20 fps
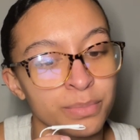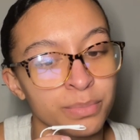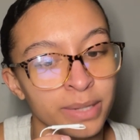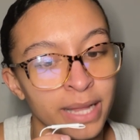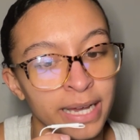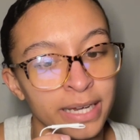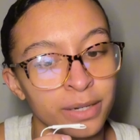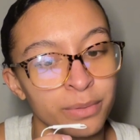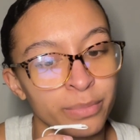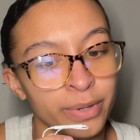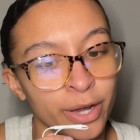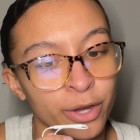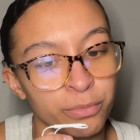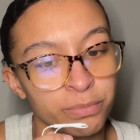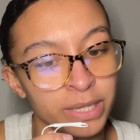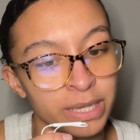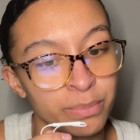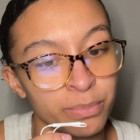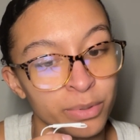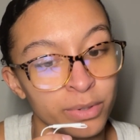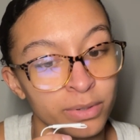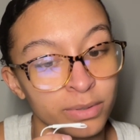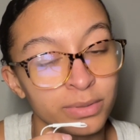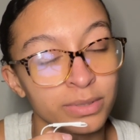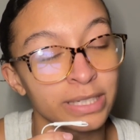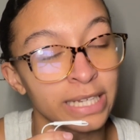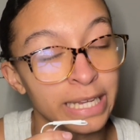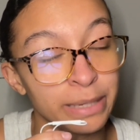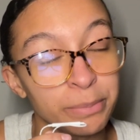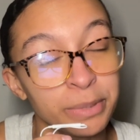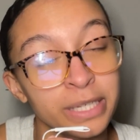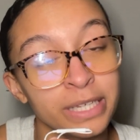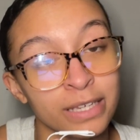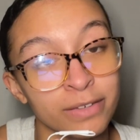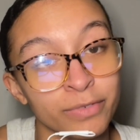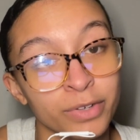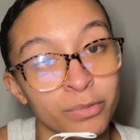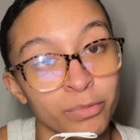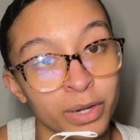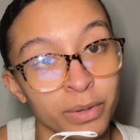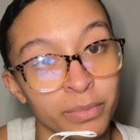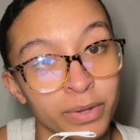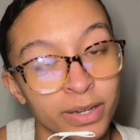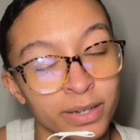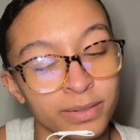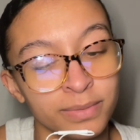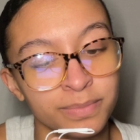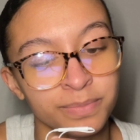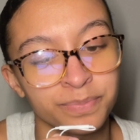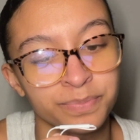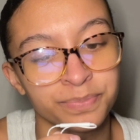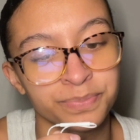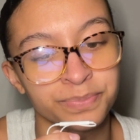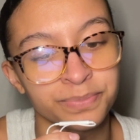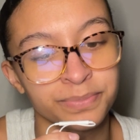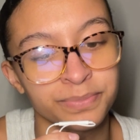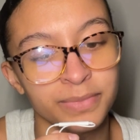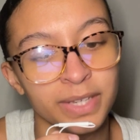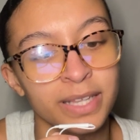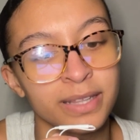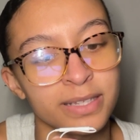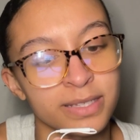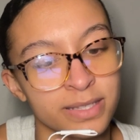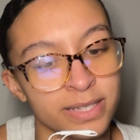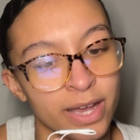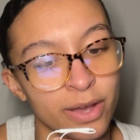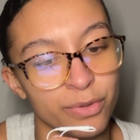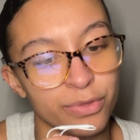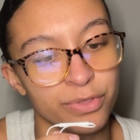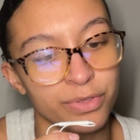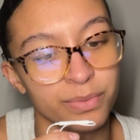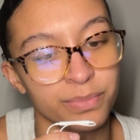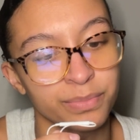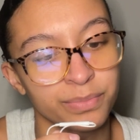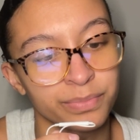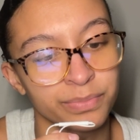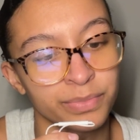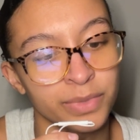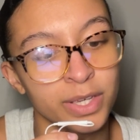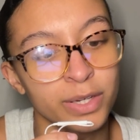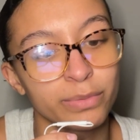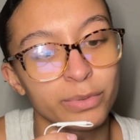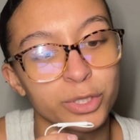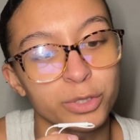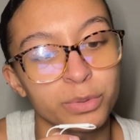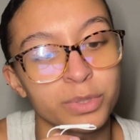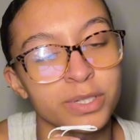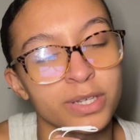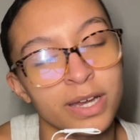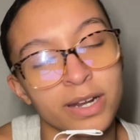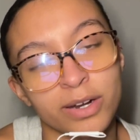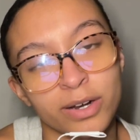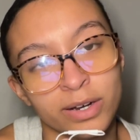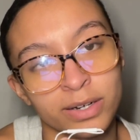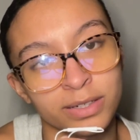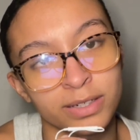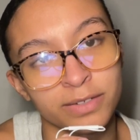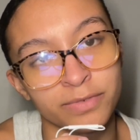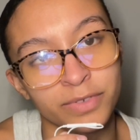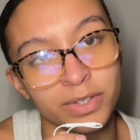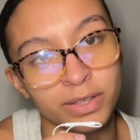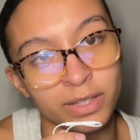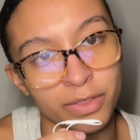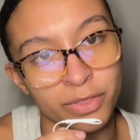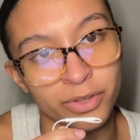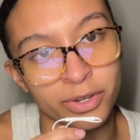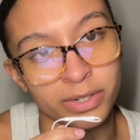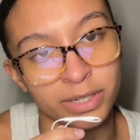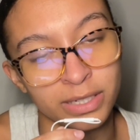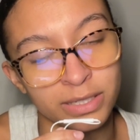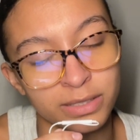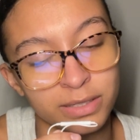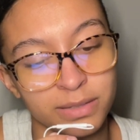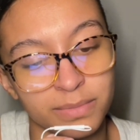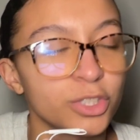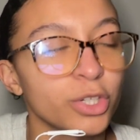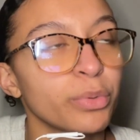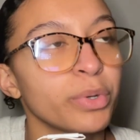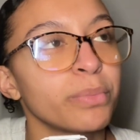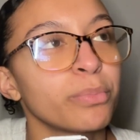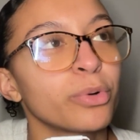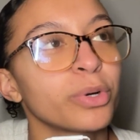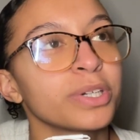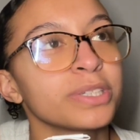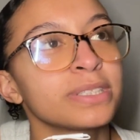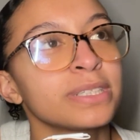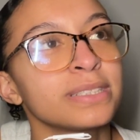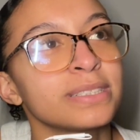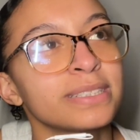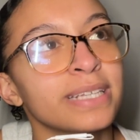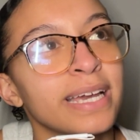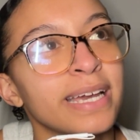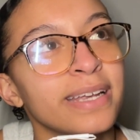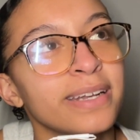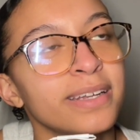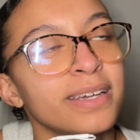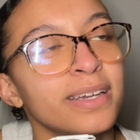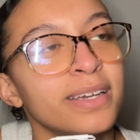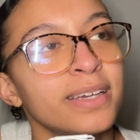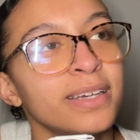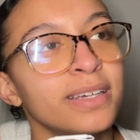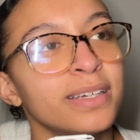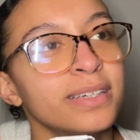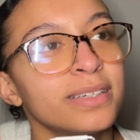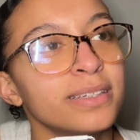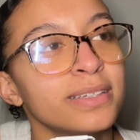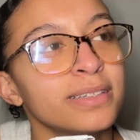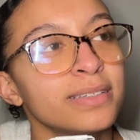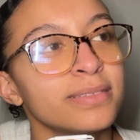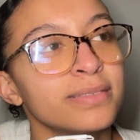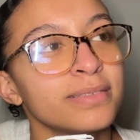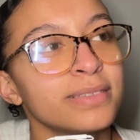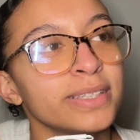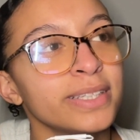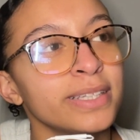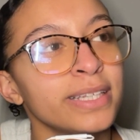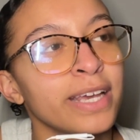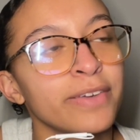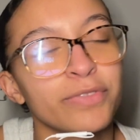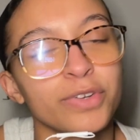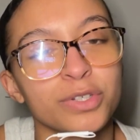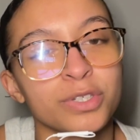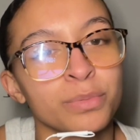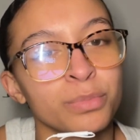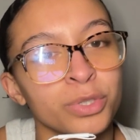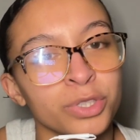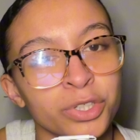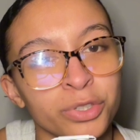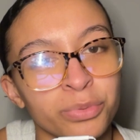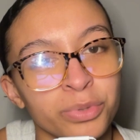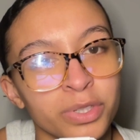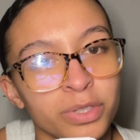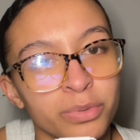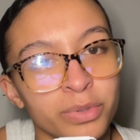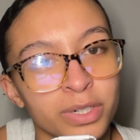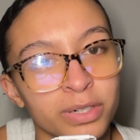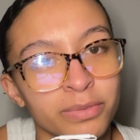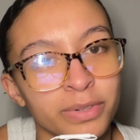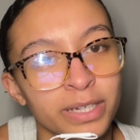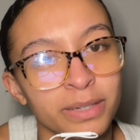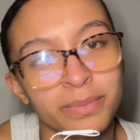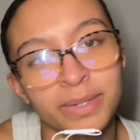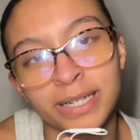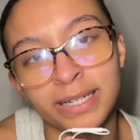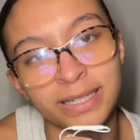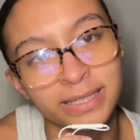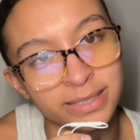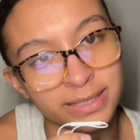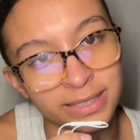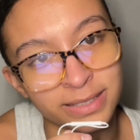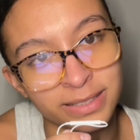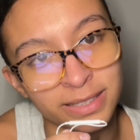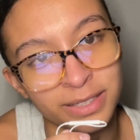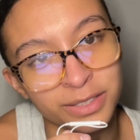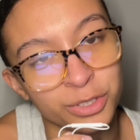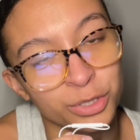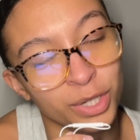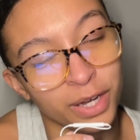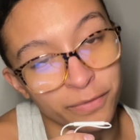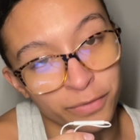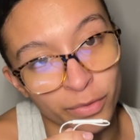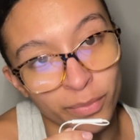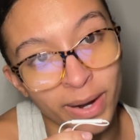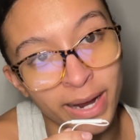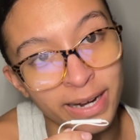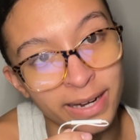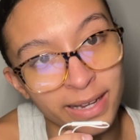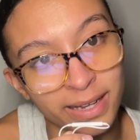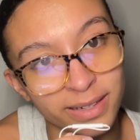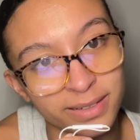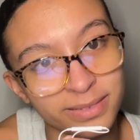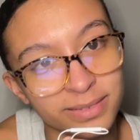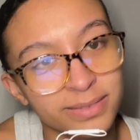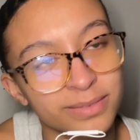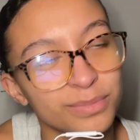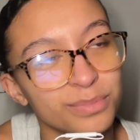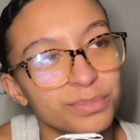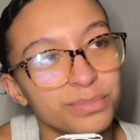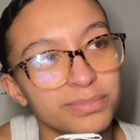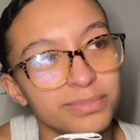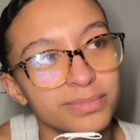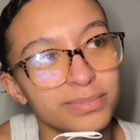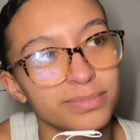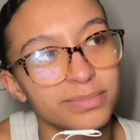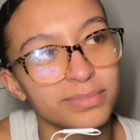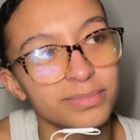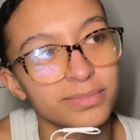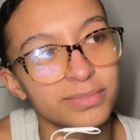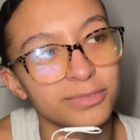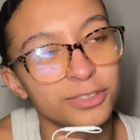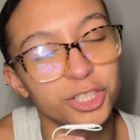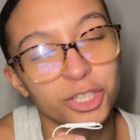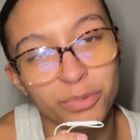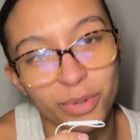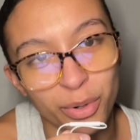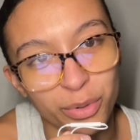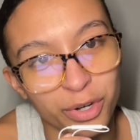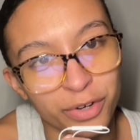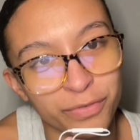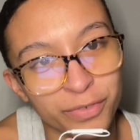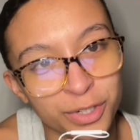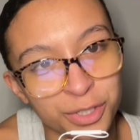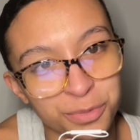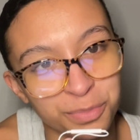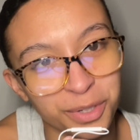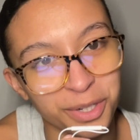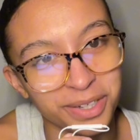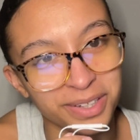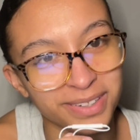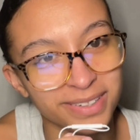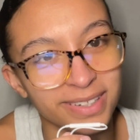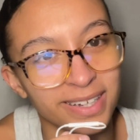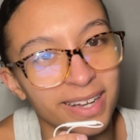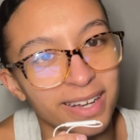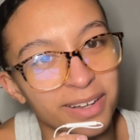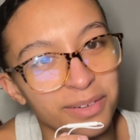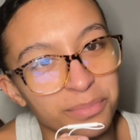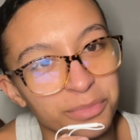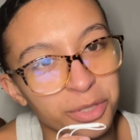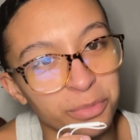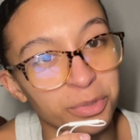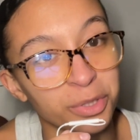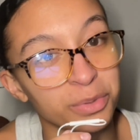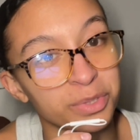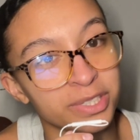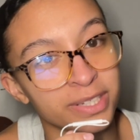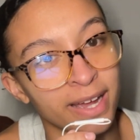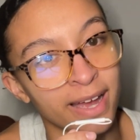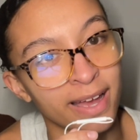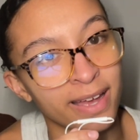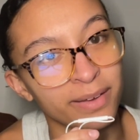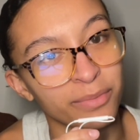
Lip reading: black and brown people, namely even women, in the South, which was unheard of in the 30s. So when Morrison said, if there's a book you really want to read but it doesn't exist, you have to write it, she wrote her first book, The Bluest Eye,